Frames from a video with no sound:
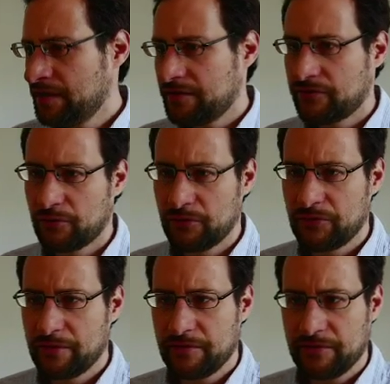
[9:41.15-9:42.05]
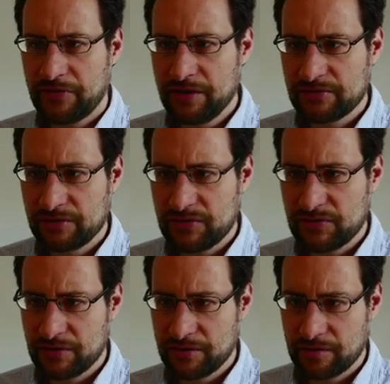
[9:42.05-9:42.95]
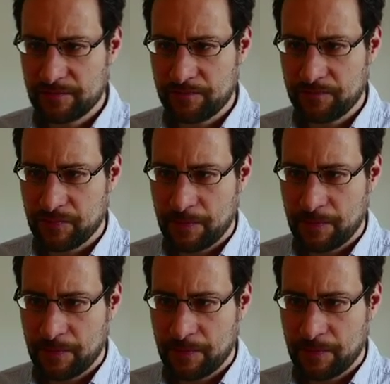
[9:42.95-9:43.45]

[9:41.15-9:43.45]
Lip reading: So the thing is not the